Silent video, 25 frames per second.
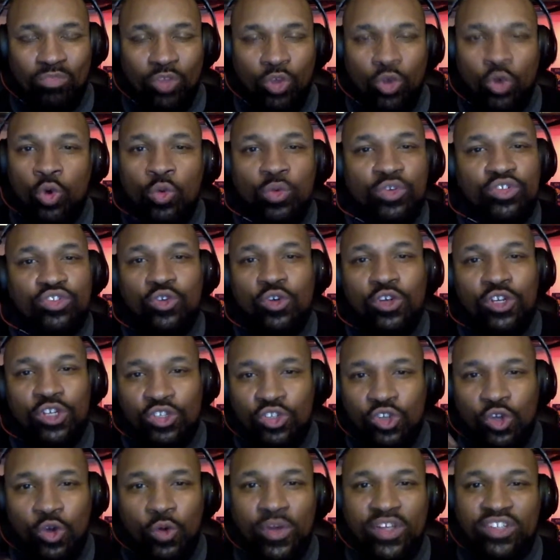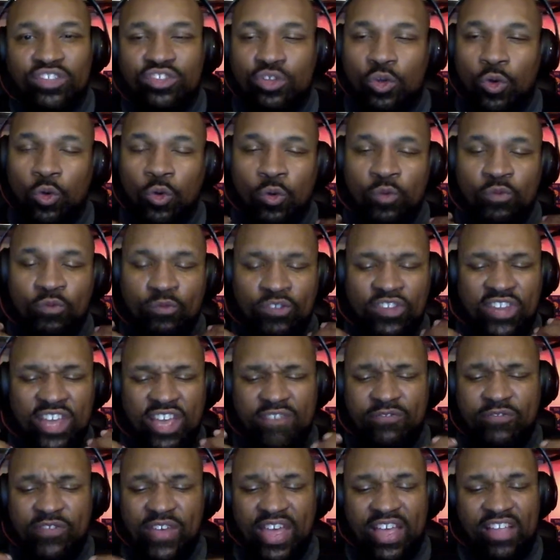Who was going to do it? So Knicks
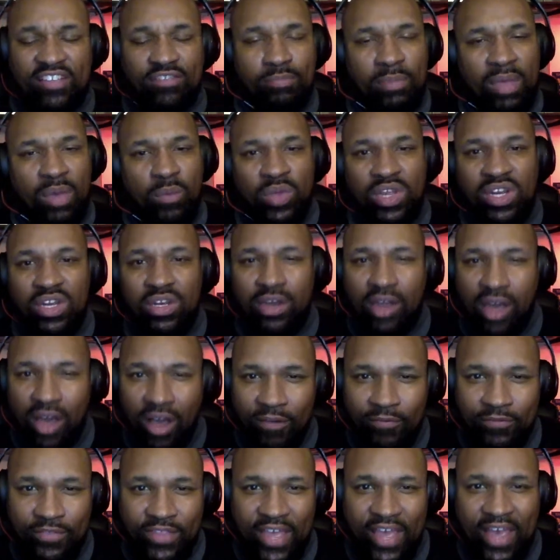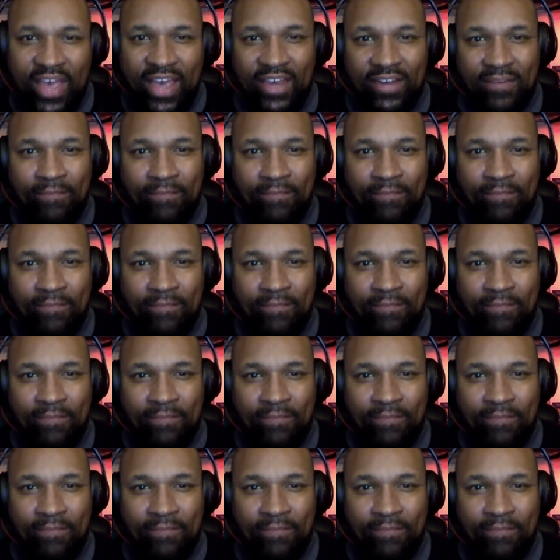fans, man, we love that.